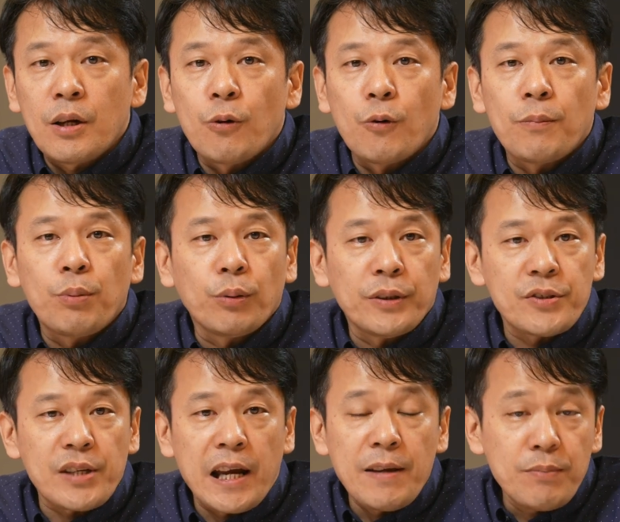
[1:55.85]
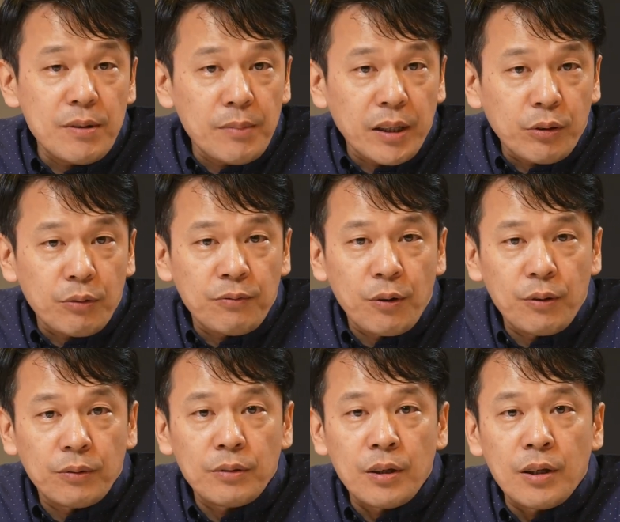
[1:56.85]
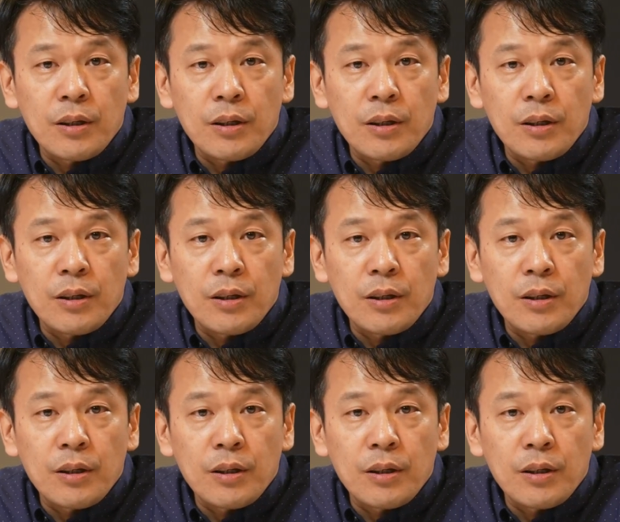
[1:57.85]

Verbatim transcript: or Poly's IP microphone